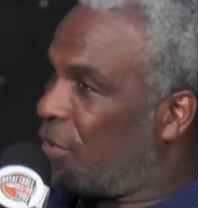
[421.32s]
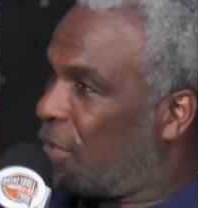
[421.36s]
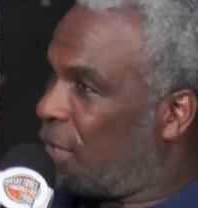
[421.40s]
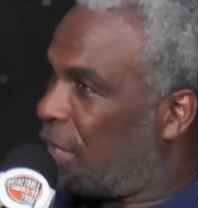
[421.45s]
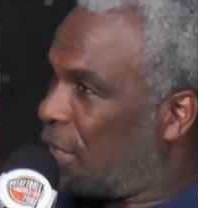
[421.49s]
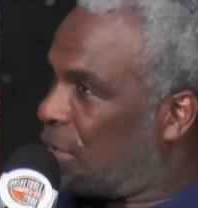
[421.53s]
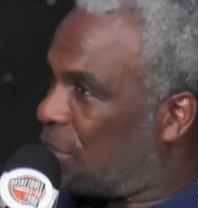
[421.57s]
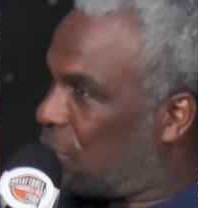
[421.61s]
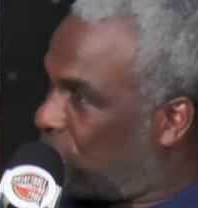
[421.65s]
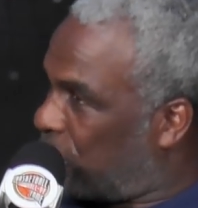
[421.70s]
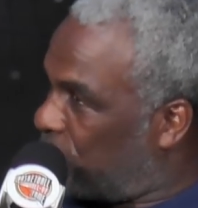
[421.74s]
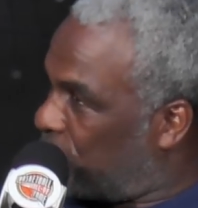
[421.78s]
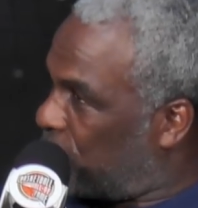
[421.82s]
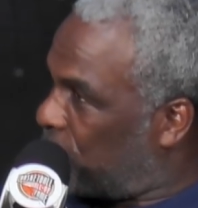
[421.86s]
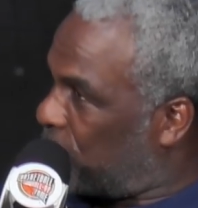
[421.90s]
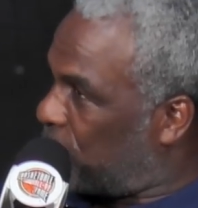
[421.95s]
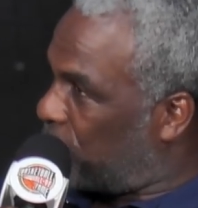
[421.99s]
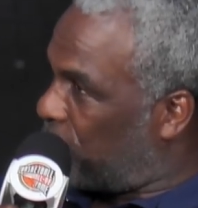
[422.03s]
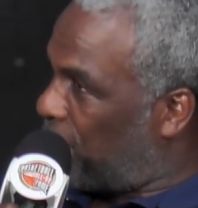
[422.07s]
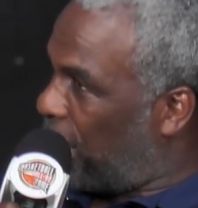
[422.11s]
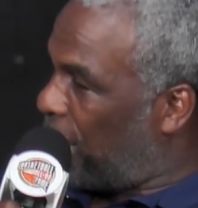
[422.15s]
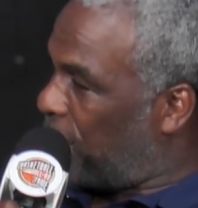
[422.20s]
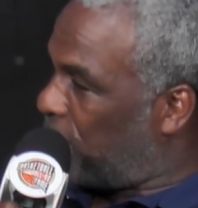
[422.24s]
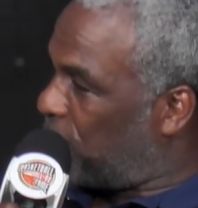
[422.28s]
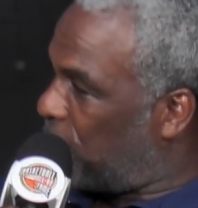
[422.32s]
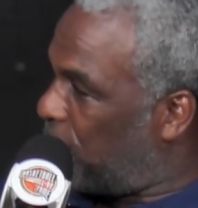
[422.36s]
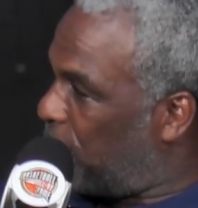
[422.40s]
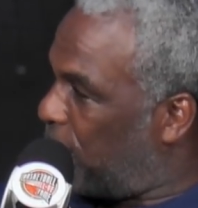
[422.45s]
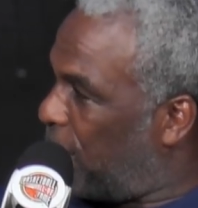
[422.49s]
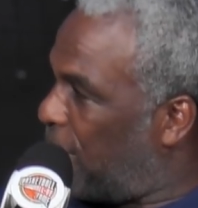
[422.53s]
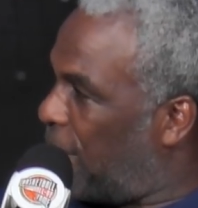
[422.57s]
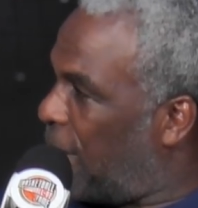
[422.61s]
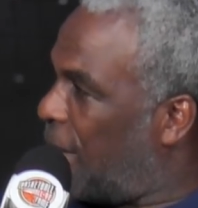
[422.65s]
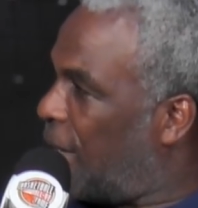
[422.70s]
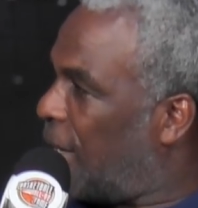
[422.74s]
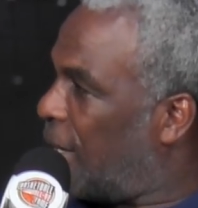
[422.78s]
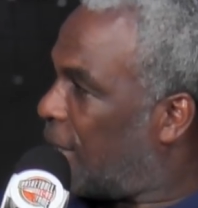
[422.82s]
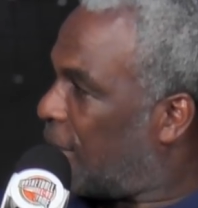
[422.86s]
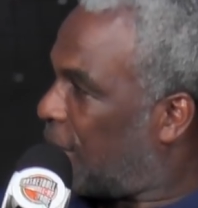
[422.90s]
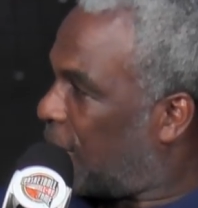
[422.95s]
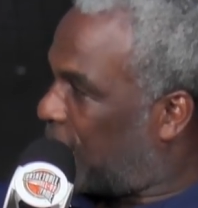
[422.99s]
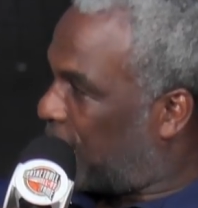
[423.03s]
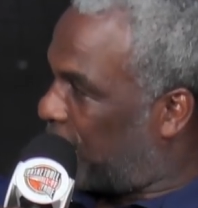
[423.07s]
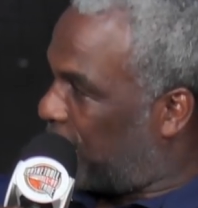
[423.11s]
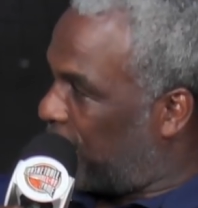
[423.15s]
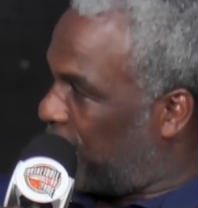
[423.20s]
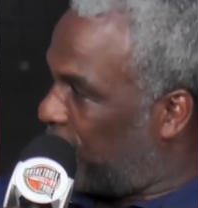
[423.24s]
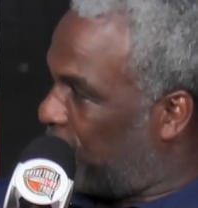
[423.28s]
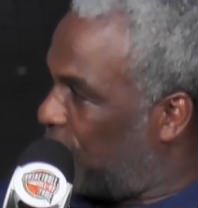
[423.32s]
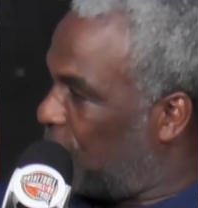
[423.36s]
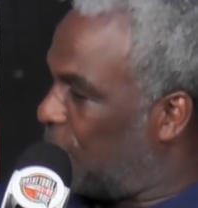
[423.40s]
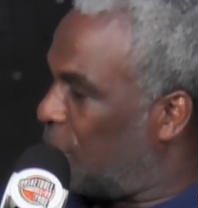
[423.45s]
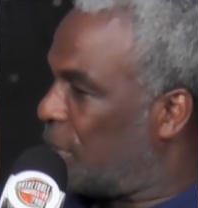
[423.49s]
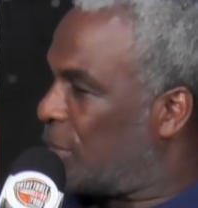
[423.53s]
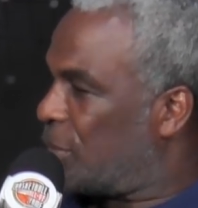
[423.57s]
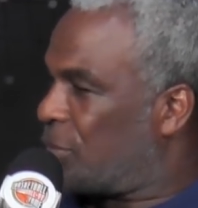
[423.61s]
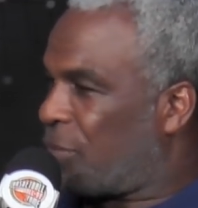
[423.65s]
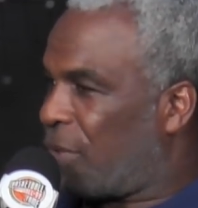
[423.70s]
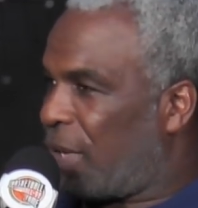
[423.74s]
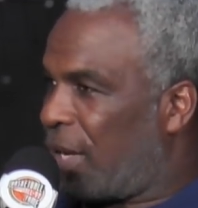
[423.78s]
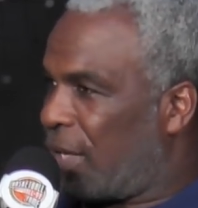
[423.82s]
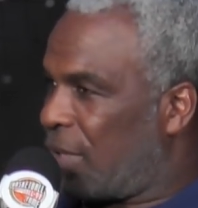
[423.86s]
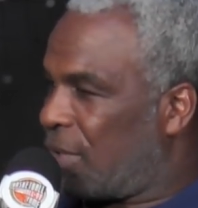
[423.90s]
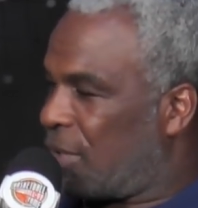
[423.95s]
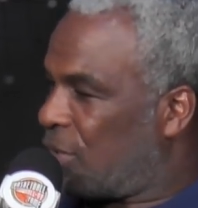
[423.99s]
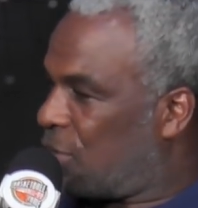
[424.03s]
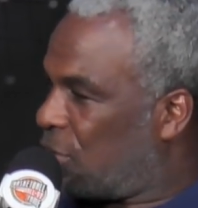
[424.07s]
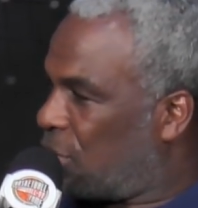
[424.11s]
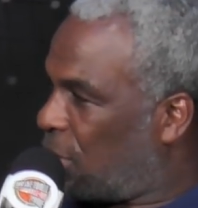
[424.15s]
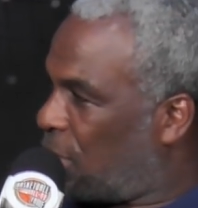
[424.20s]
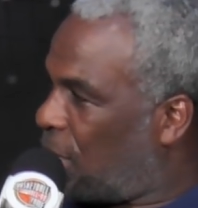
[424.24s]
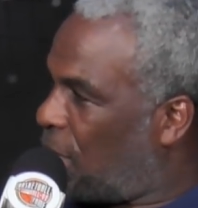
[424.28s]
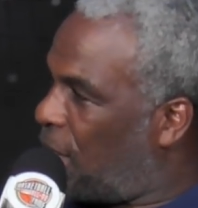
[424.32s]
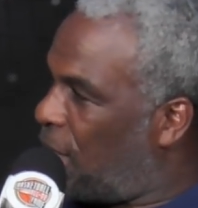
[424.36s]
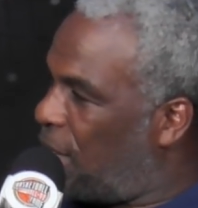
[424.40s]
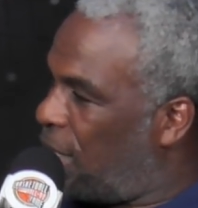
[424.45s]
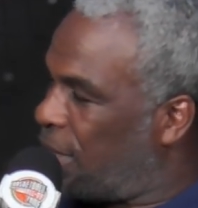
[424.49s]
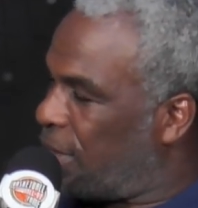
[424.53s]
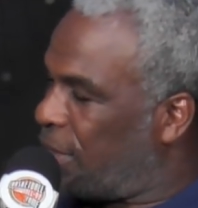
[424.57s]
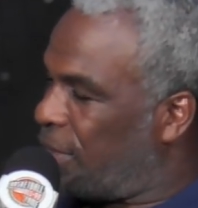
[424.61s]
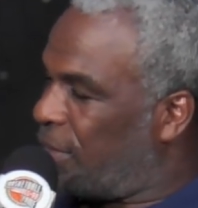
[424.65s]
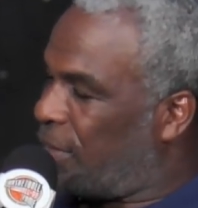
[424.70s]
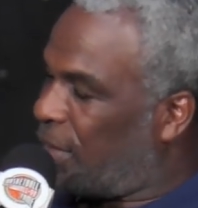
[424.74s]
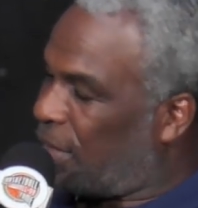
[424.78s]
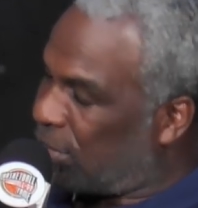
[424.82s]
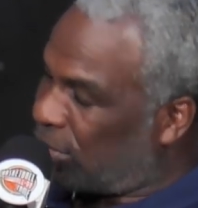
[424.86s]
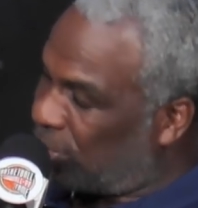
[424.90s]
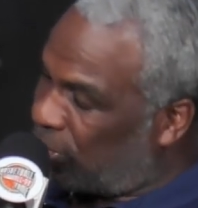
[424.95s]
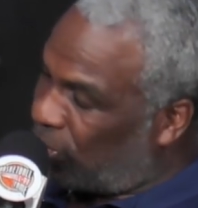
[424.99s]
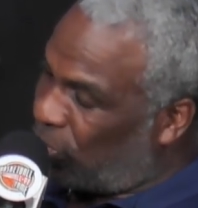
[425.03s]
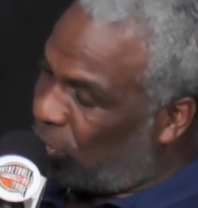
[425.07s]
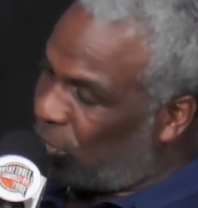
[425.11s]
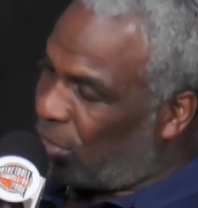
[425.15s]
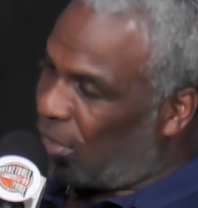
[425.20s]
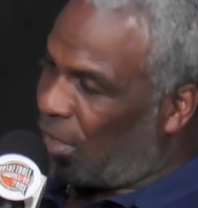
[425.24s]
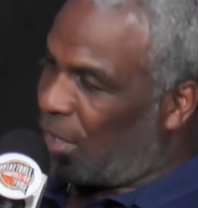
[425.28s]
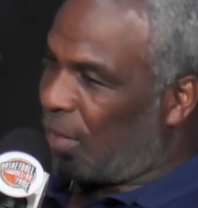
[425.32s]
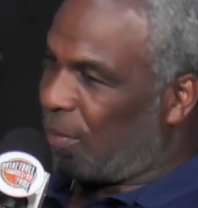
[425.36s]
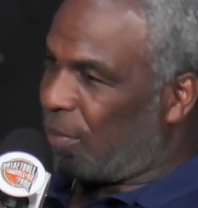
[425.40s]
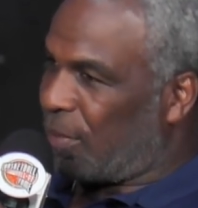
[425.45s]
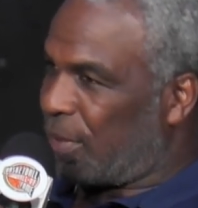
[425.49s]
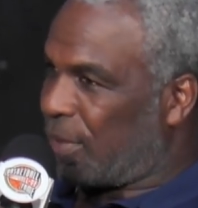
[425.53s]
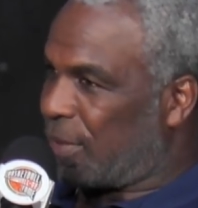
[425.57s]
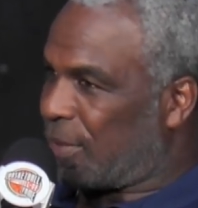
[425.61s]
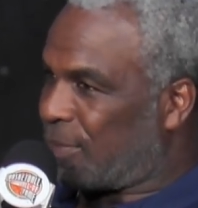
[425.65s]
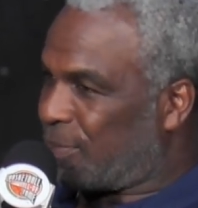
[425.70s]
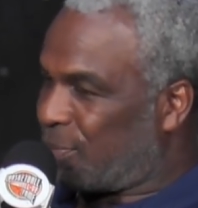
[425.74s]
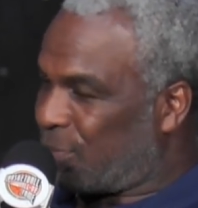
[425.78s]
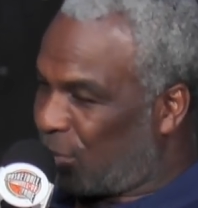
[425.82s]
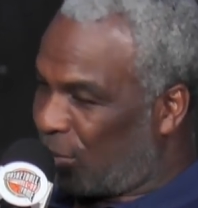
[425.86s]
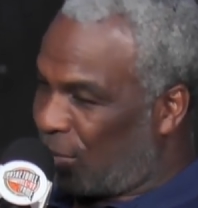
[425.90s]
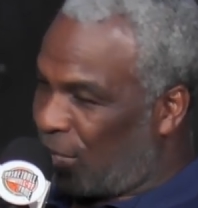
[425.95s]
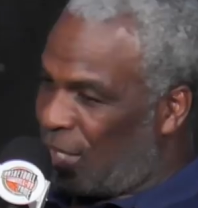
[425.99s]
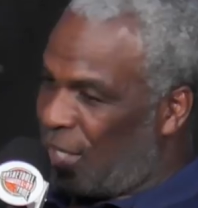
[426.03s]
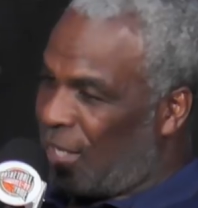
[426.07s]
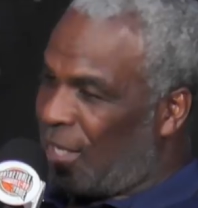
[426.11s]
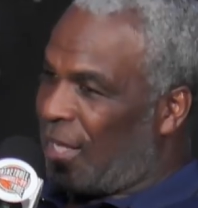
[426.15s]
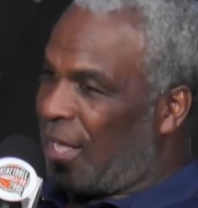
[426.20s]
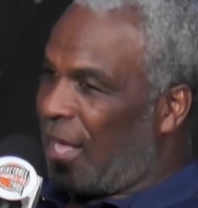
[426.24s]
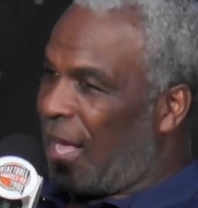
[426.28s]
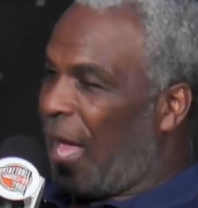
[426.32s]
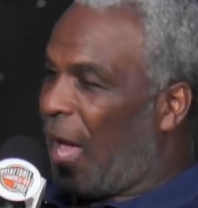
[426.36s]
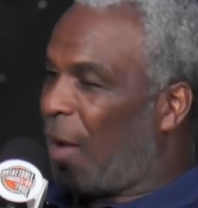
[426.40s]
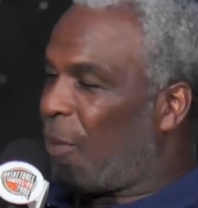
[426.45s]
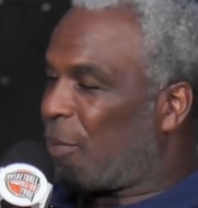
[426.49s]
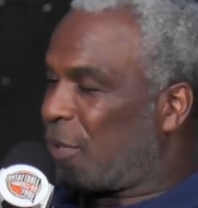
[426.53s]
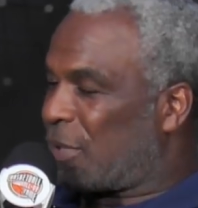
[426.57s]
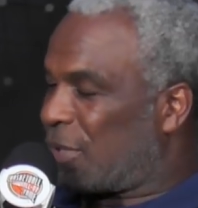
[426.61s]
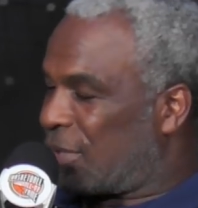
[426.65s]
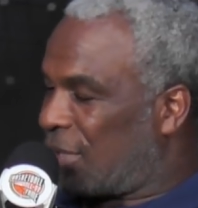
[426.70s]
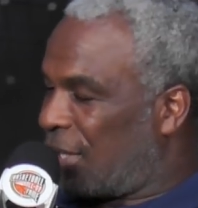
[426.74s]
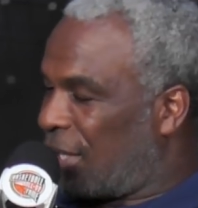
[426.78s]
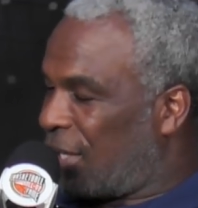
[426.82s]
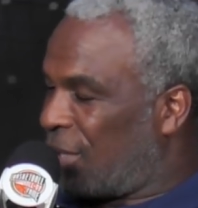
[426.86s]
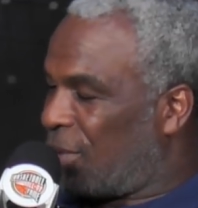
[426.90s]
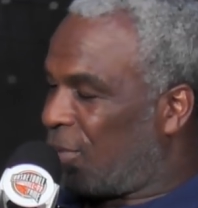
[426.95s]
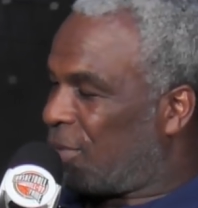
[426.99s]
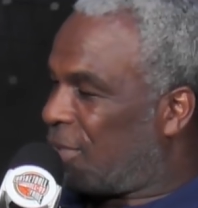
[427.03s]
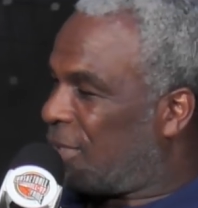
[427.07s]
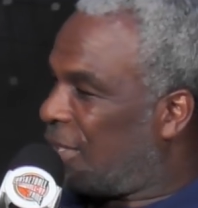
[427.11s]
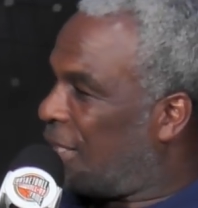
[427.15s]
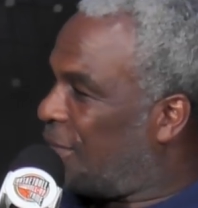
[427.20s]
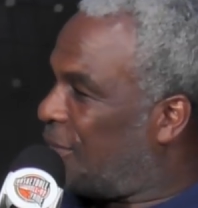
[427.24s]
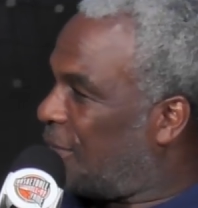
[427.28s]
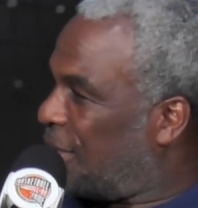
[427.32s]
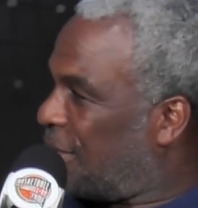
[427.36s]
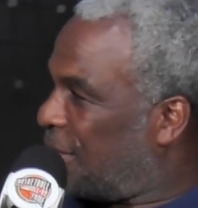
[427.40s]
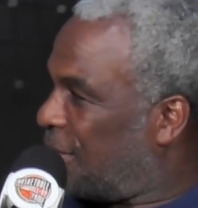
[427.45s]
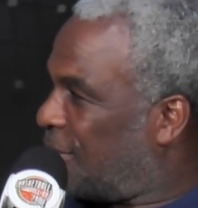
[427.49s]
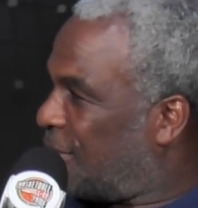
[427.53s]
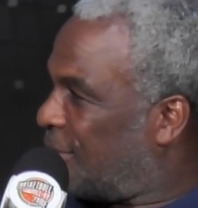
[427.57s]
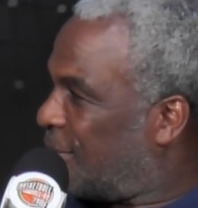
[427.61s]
get drafted by Cleveland, but trade to Chicago. I said, okay, well, I will see it on TV.